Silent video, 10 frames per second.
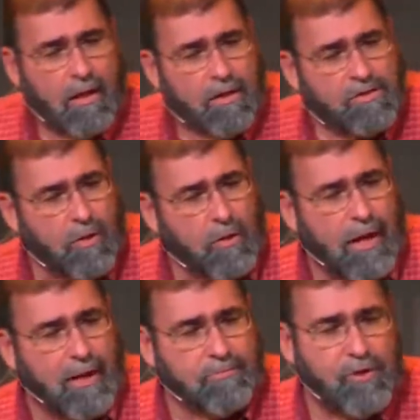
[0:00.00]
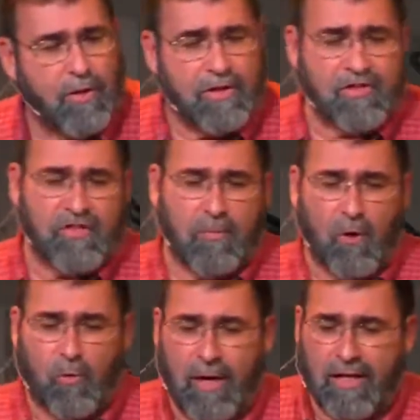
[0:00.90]
So during the
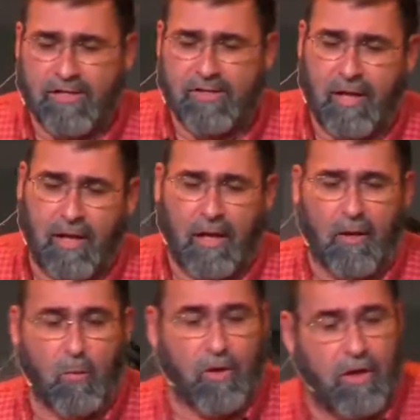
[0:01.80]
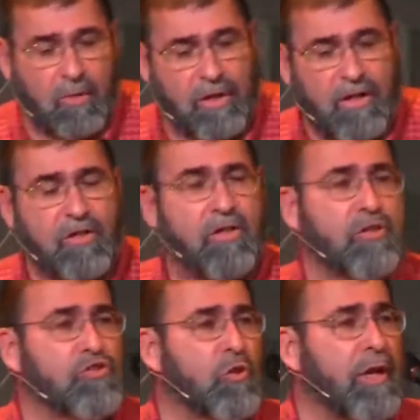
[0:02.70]
summer rest, we're going to be
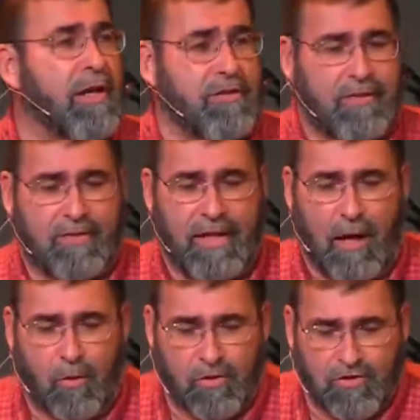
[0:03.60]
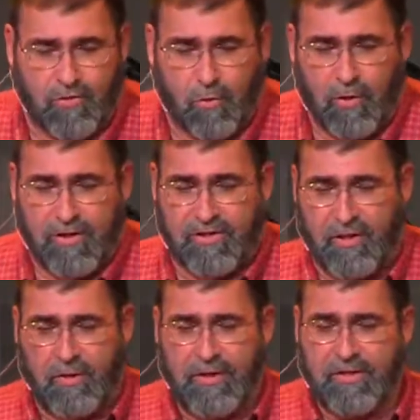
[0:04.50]
enjoying the Our Story
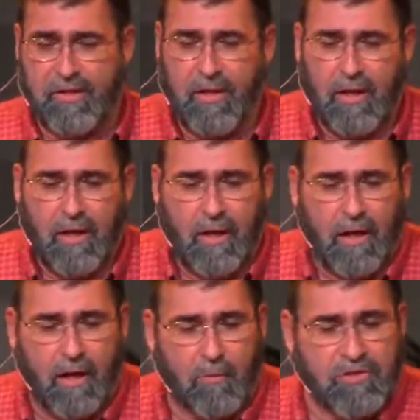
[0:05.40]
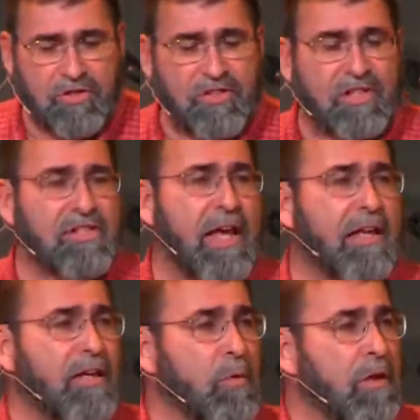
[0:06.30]
series, which is
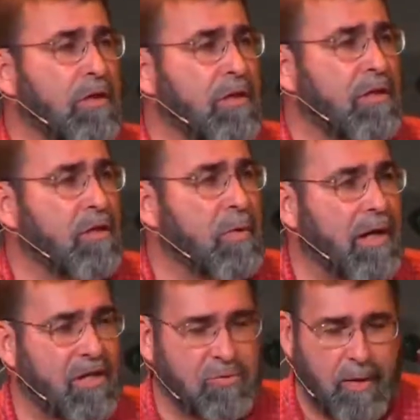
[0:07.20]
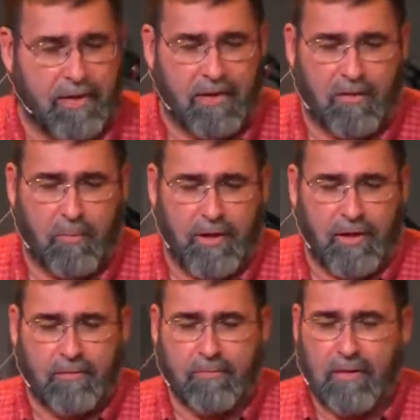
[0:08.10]
exactly what you might expect it to be.